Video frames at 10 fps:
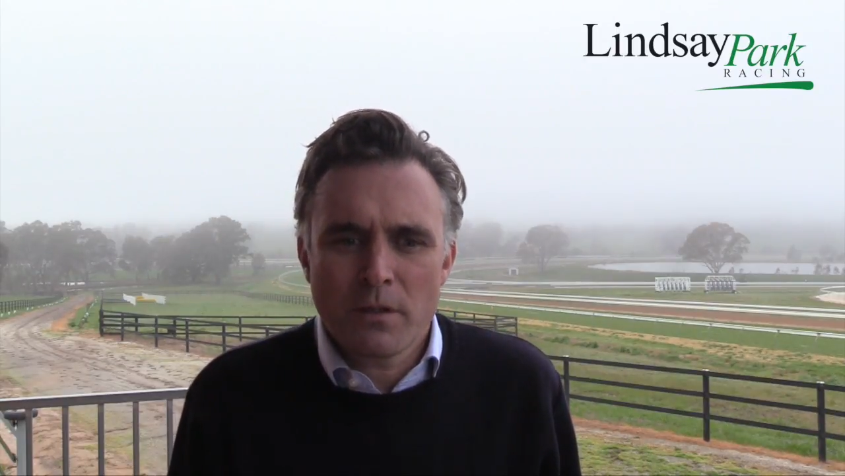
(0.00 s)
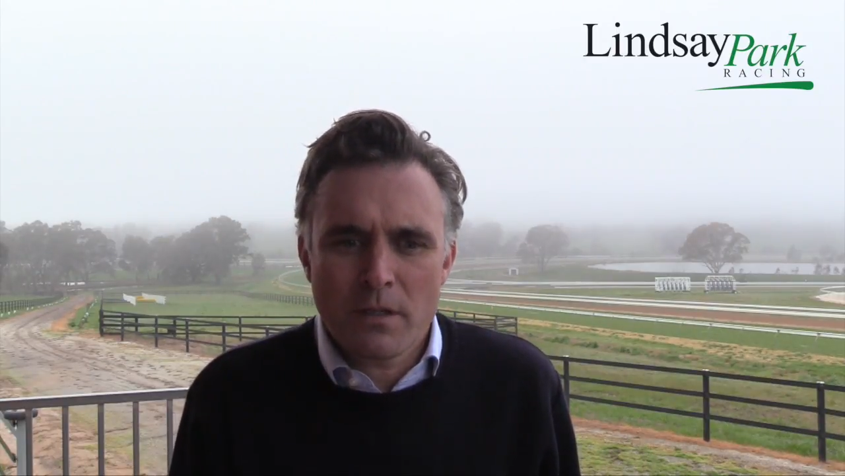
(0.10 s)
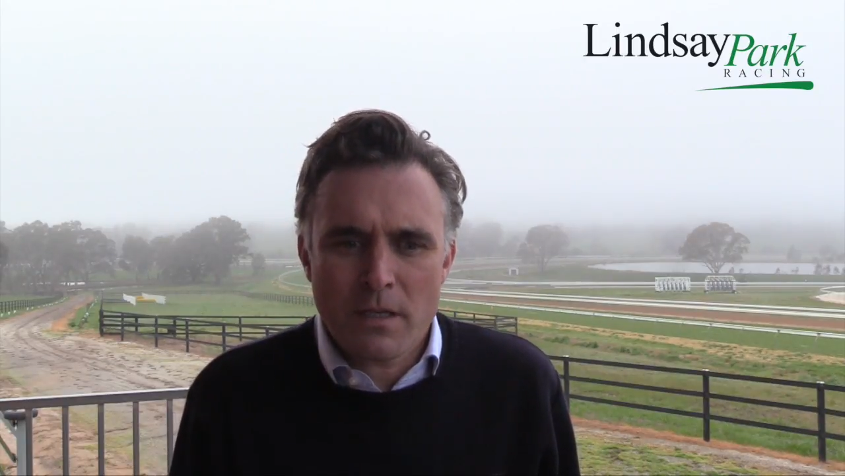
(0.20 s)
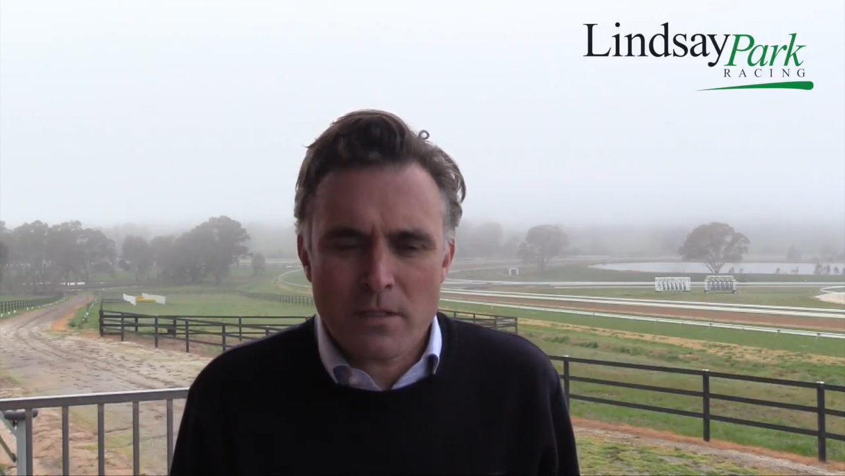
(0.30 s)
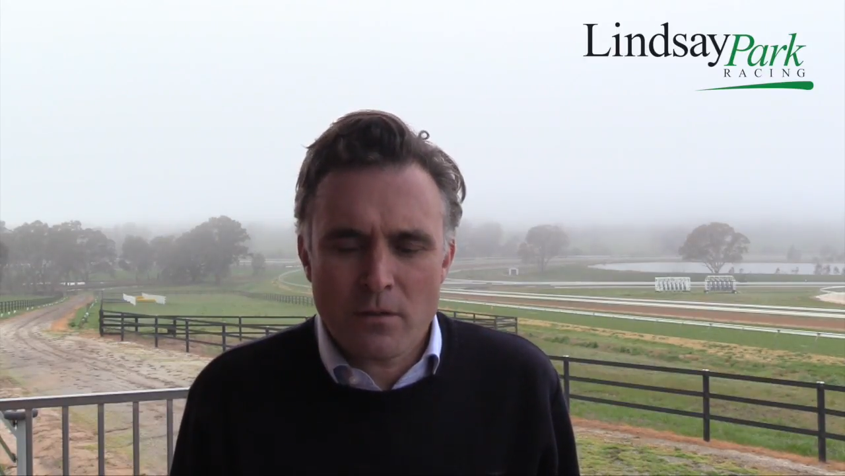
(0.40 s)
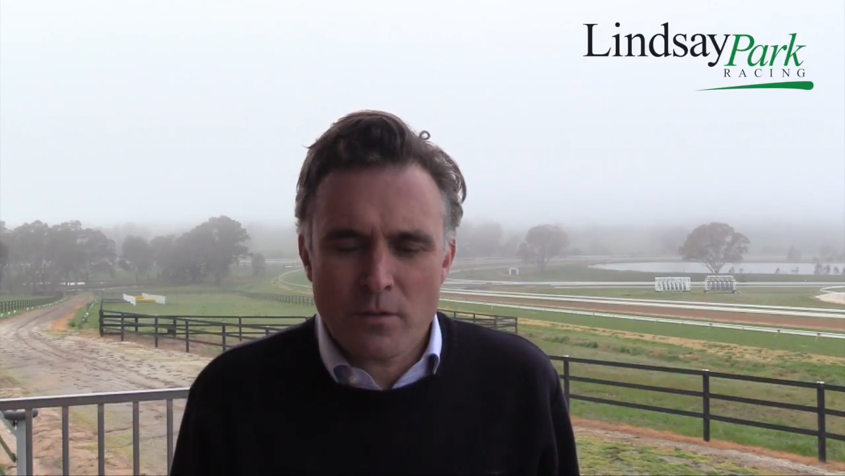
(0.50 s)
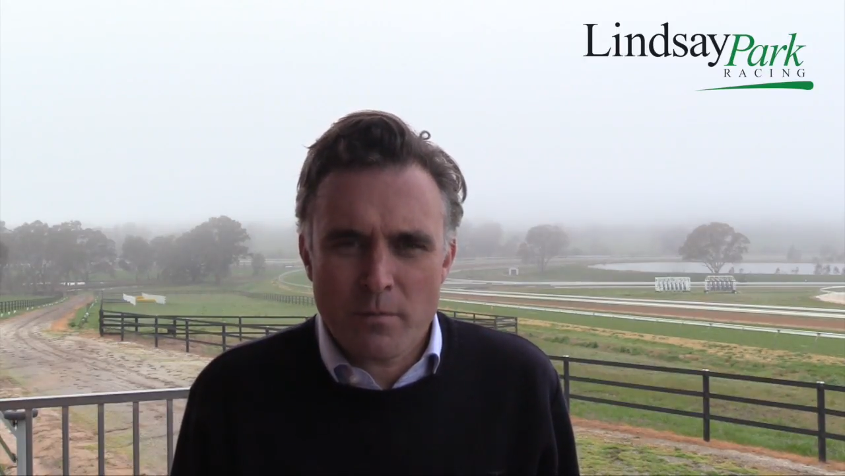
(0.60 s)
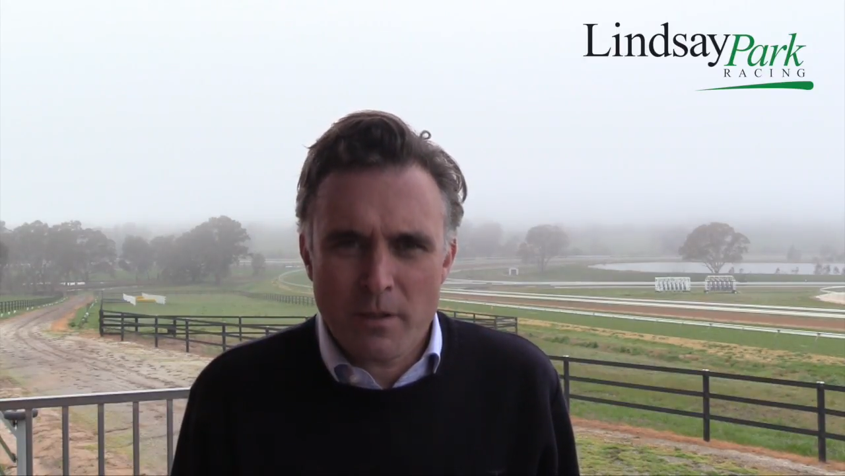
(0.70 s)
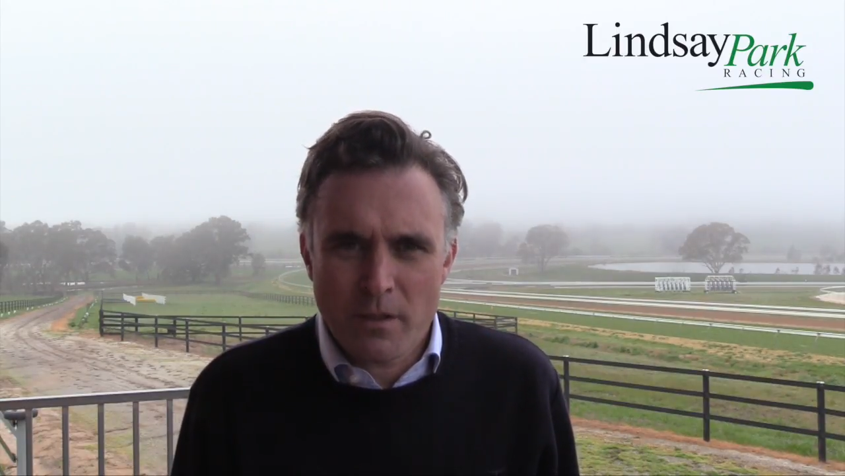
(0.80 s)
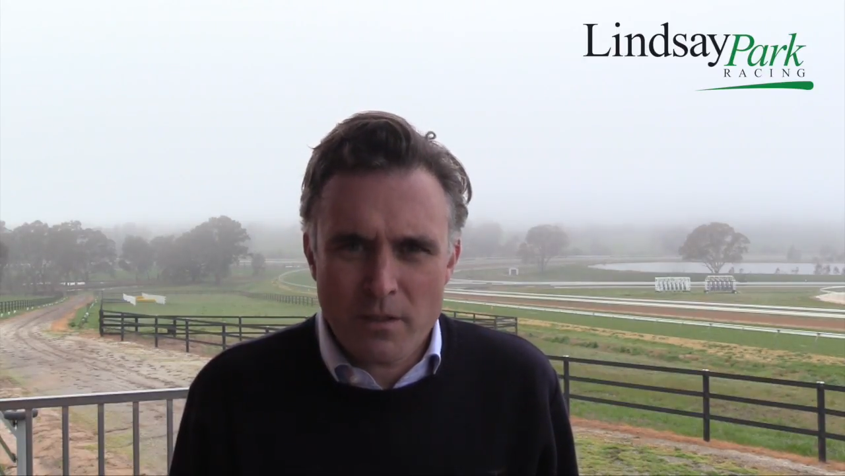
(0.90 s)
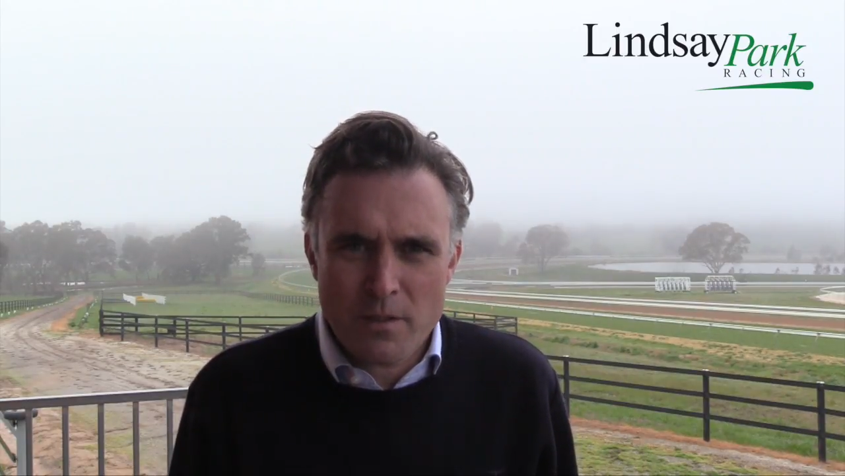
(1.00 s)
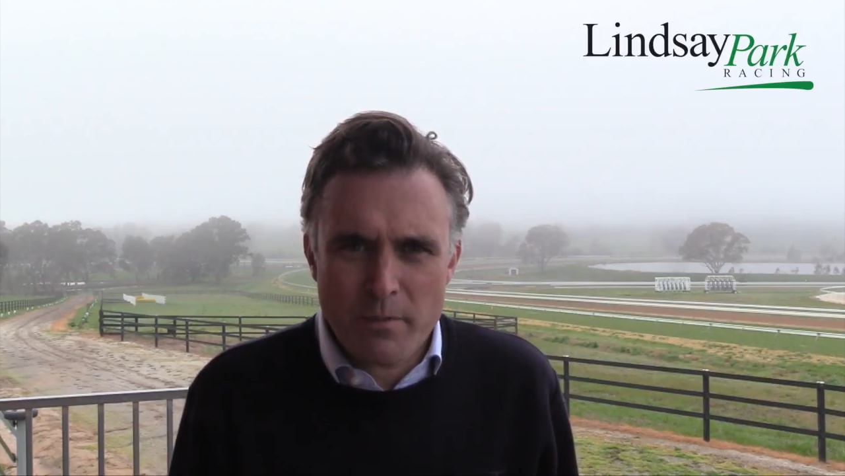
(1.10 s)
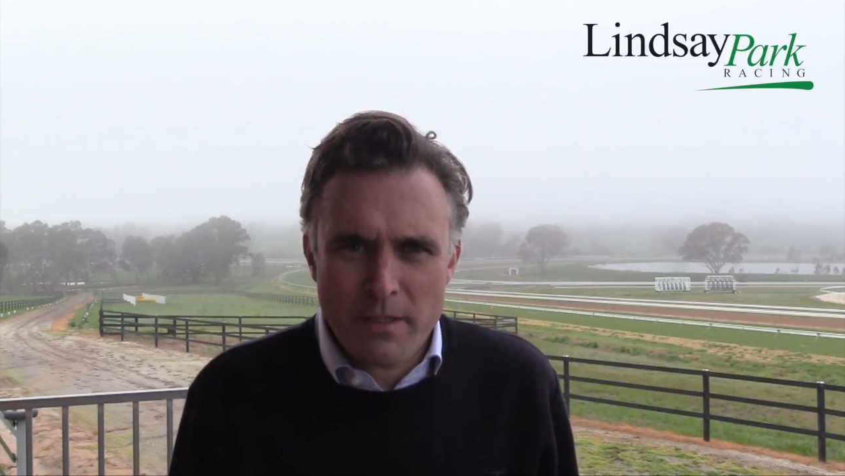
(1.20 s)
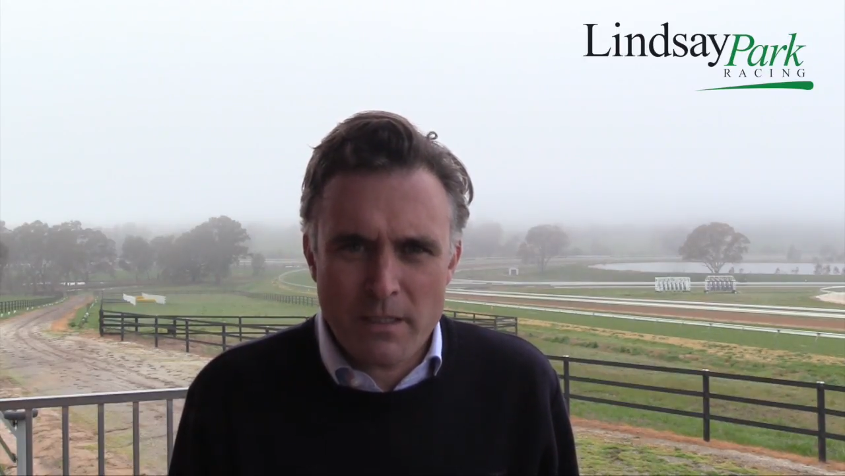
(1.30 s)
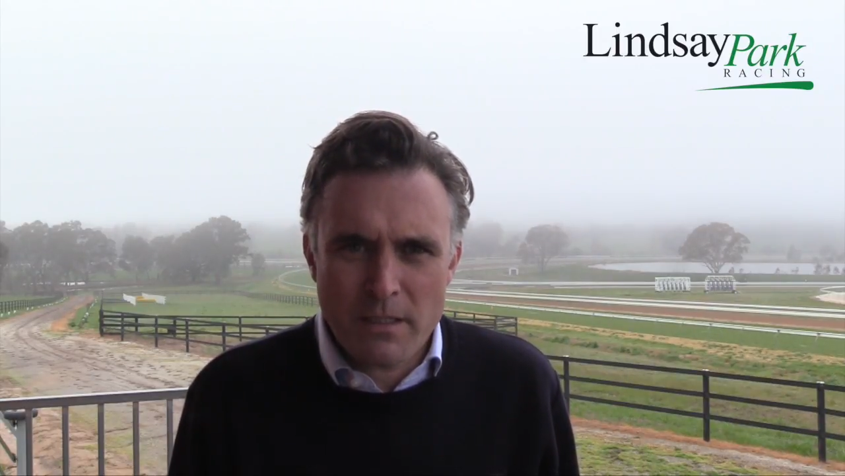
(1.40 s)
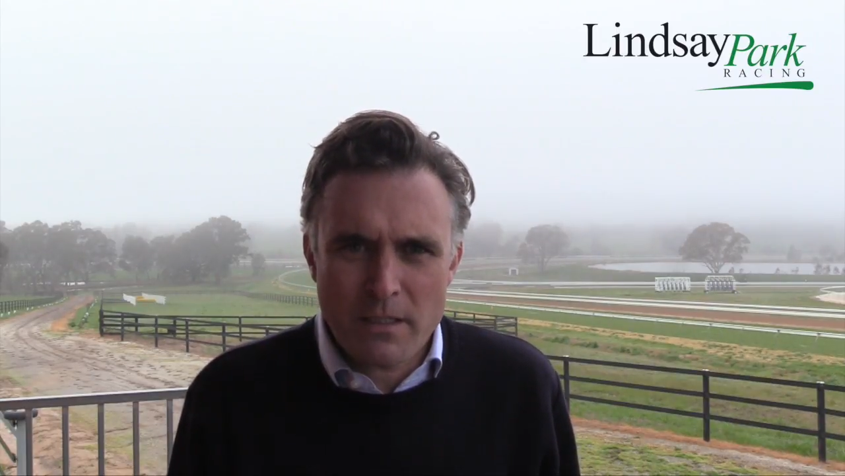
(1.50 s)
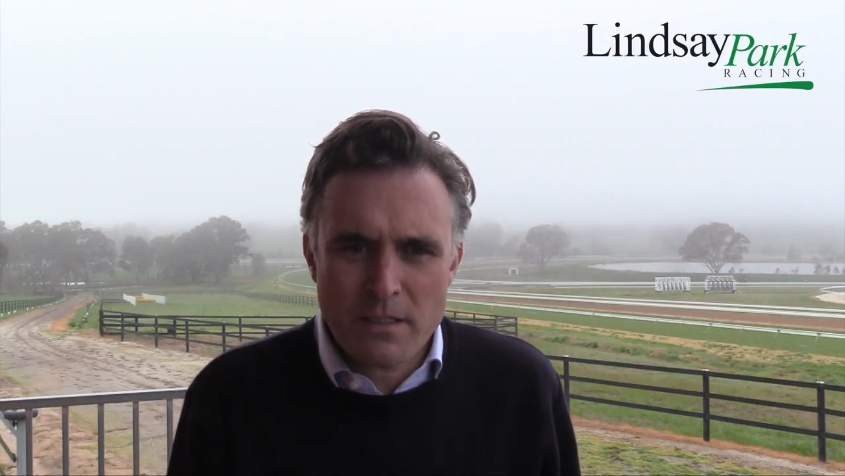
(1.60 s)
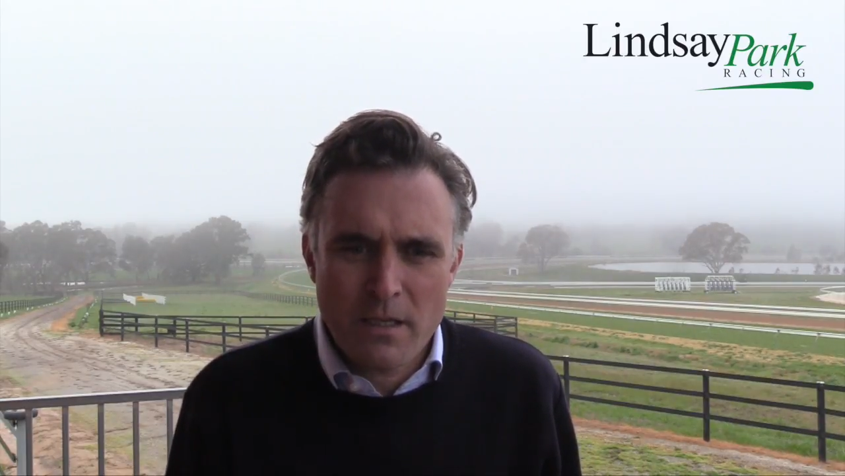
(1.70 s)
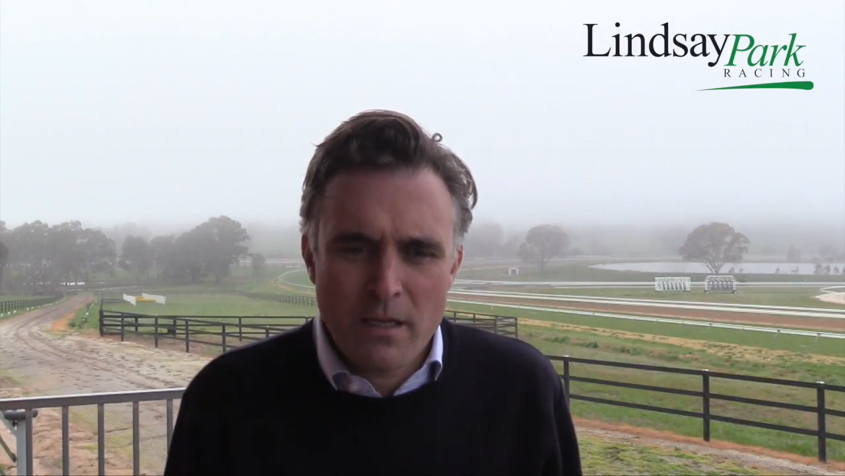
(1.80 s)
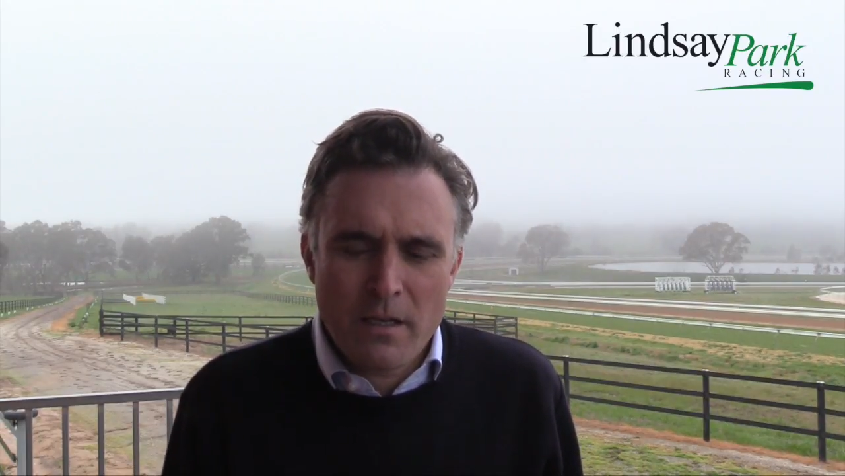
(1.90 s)
There doesn't look to be a lot of speed in
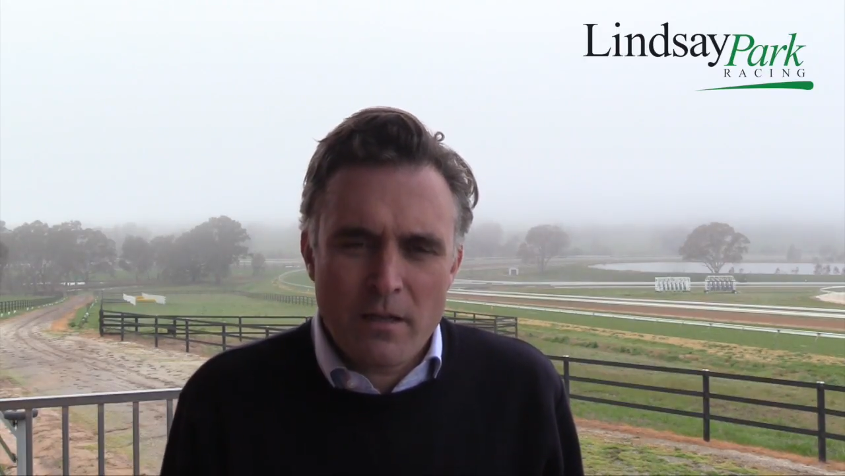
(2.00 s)
this.